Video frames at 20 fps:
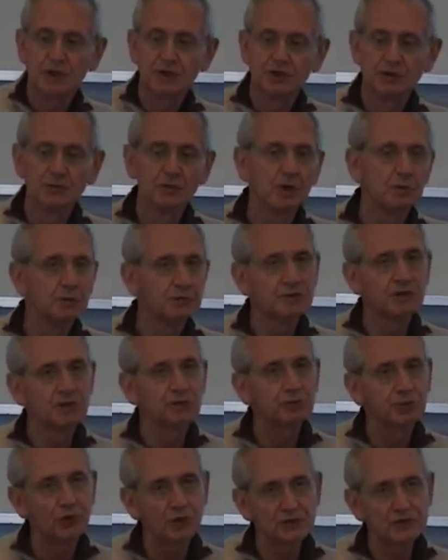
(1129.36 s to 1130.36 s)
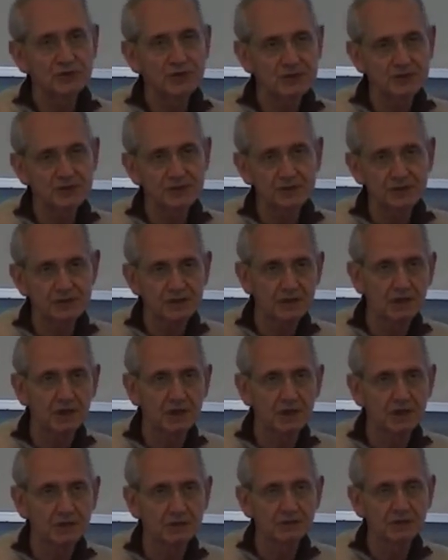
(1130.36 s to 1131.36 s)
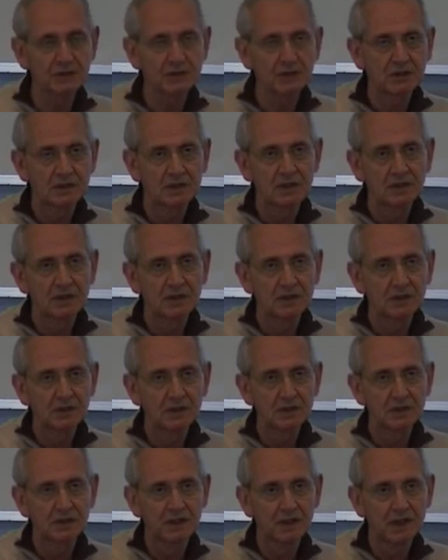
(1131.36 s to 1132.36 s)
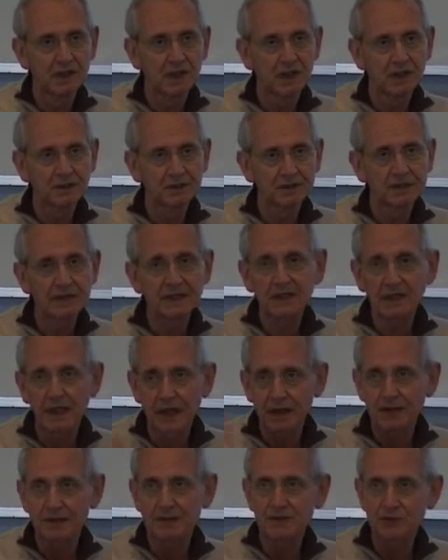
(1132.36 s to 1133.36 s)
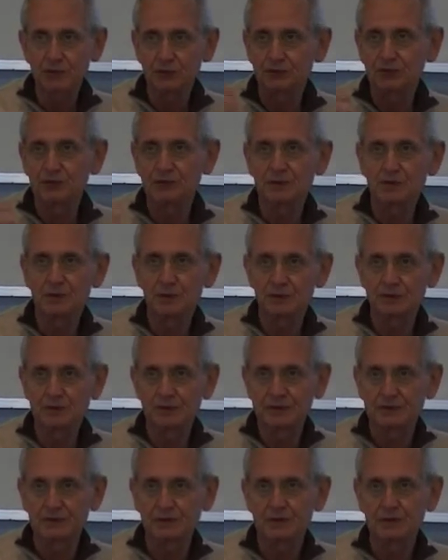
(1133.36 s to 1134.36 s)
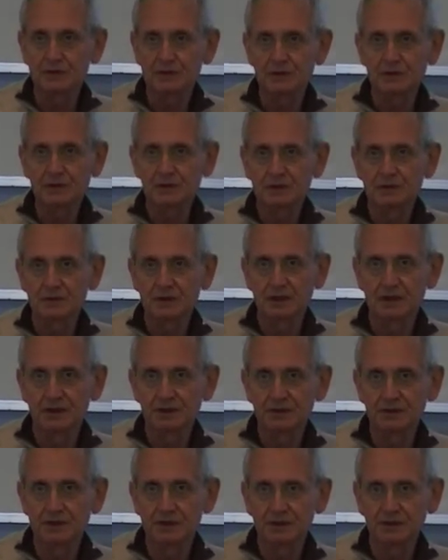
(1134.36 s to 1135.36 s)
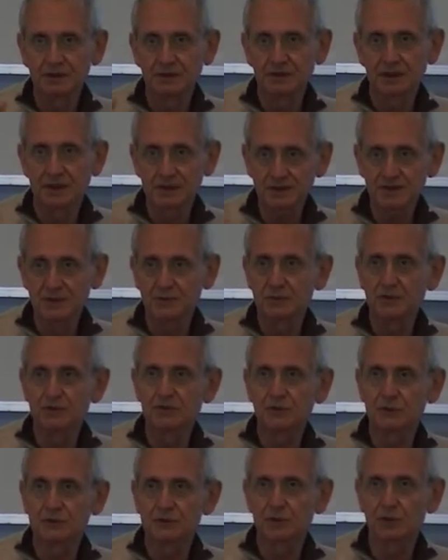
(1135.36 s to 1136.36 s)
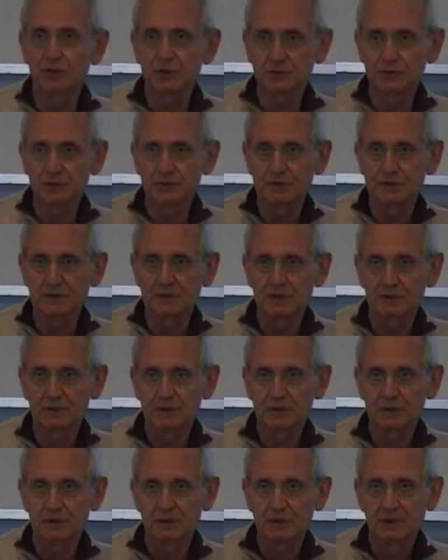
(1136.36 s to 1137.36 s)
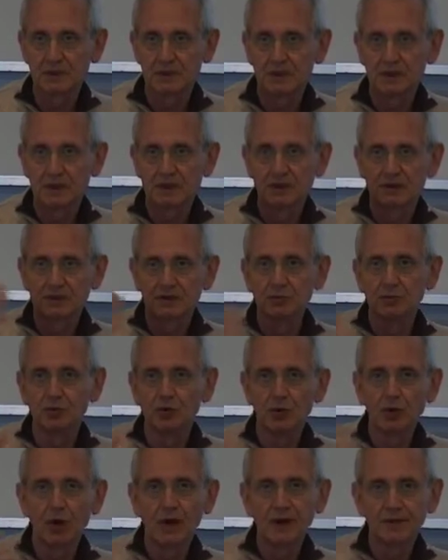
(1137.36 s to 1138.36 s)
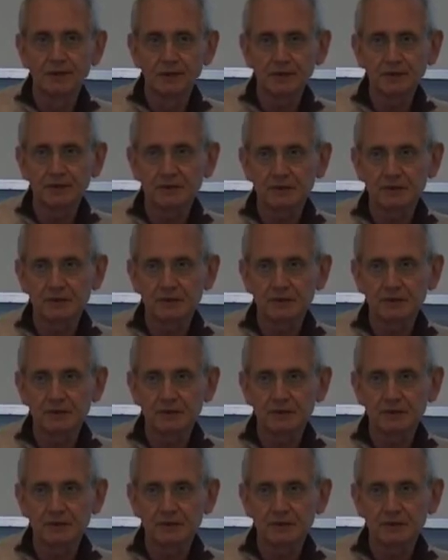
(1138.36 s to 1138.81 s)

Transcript: Remember that purchases are the clients of the hospital, are the customers of the hospital. The provider